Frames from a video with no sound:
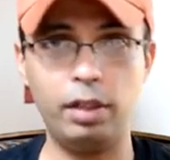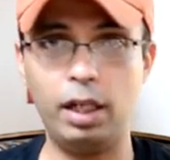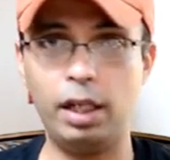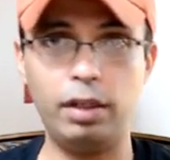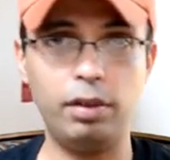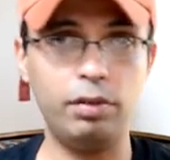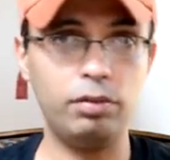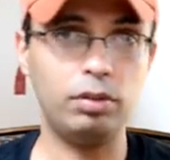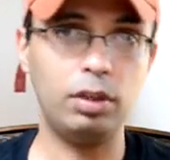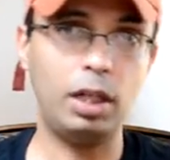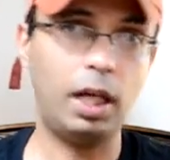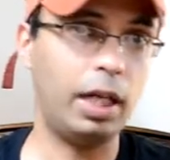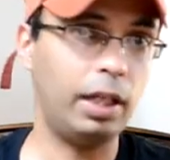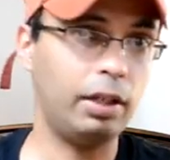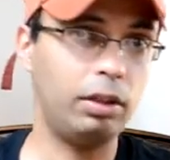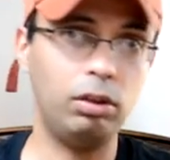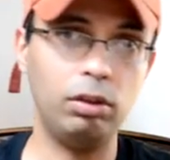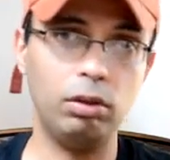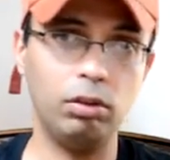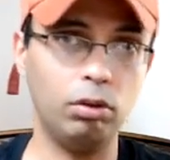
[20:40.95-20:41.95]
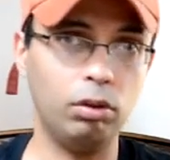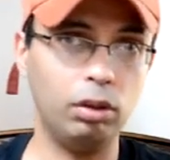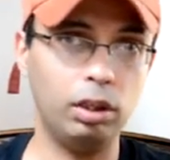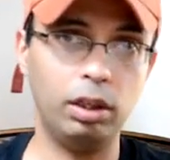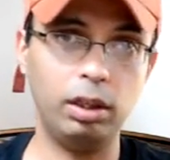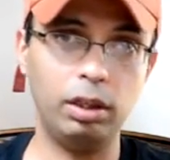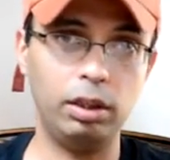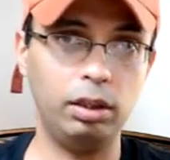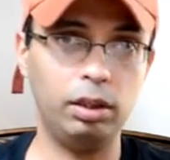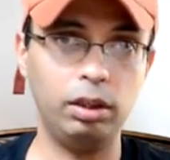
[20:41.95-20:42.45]
That is not
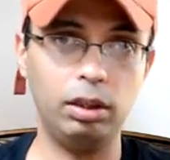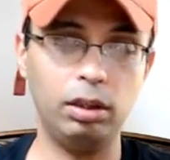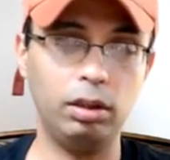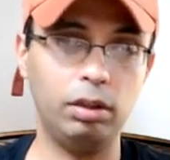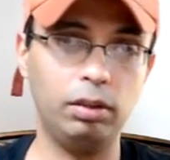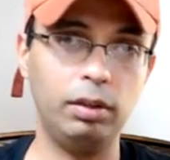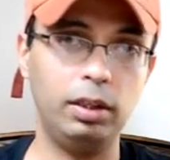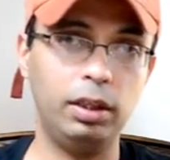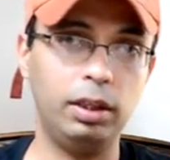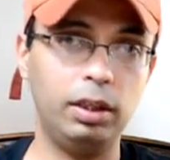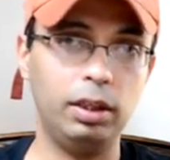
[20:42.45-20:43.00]
your, you know,